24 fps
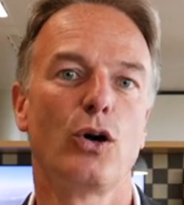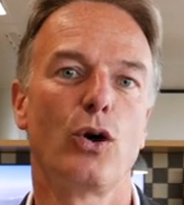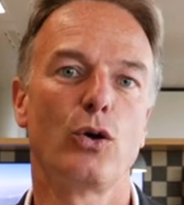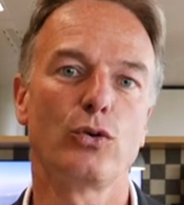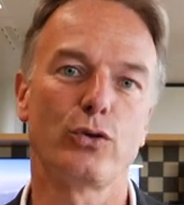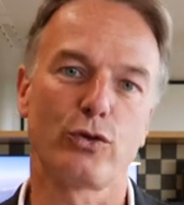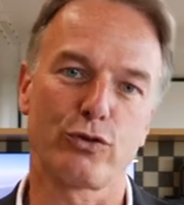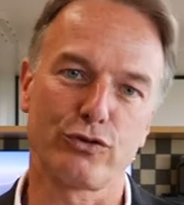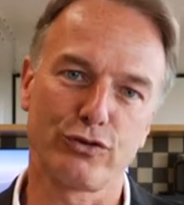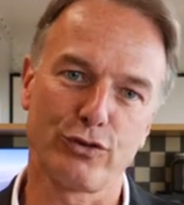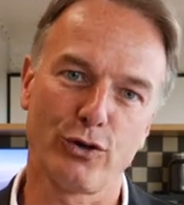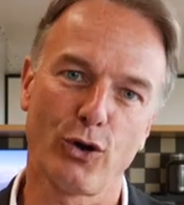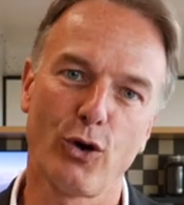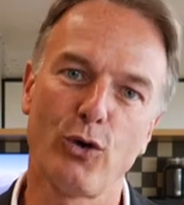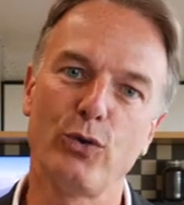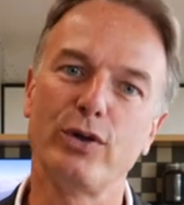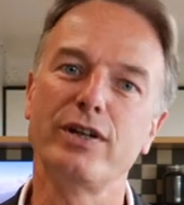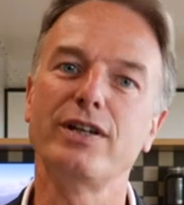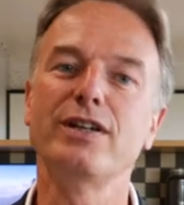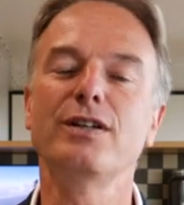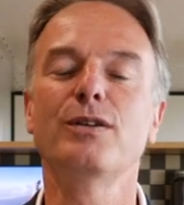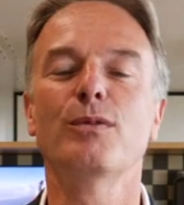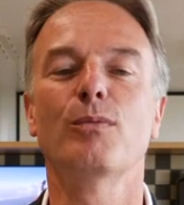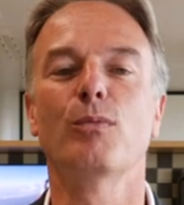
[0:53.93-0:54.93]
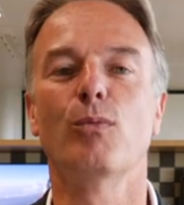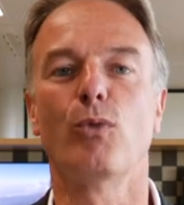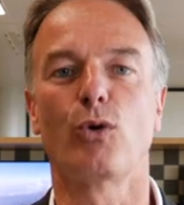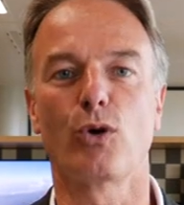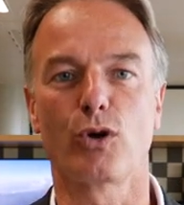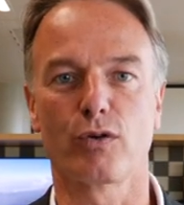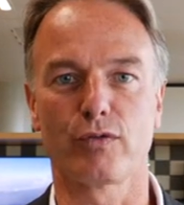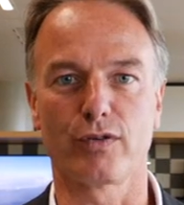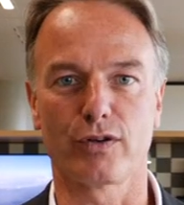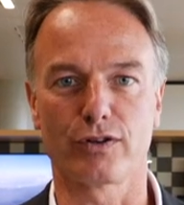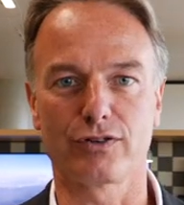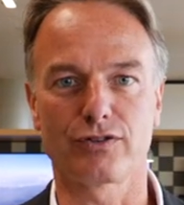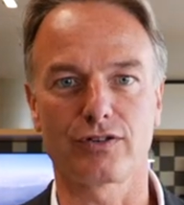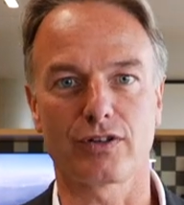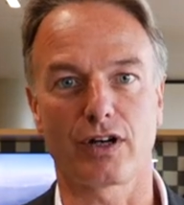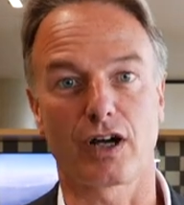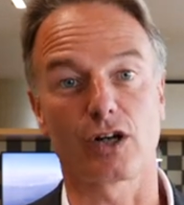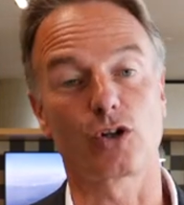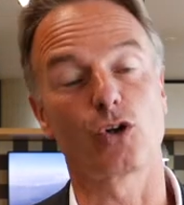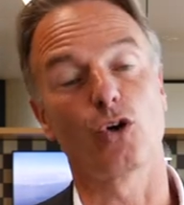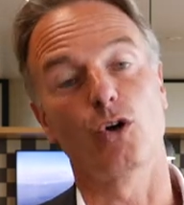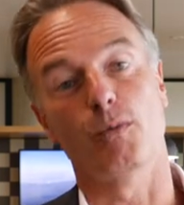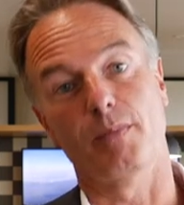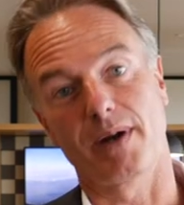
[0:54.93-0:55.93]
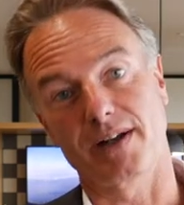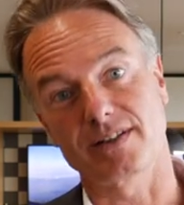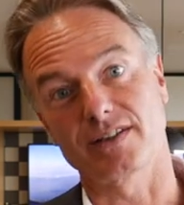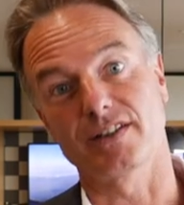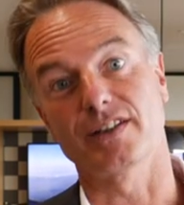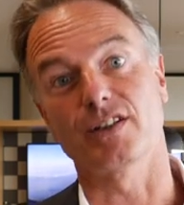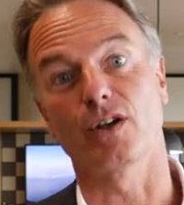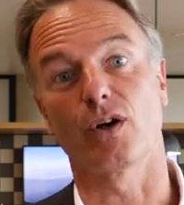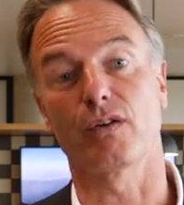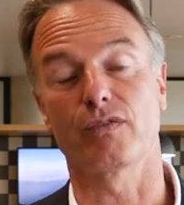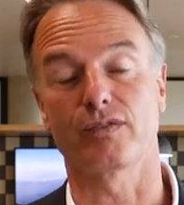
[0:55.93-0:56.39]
Although slowly, more of us are going back to the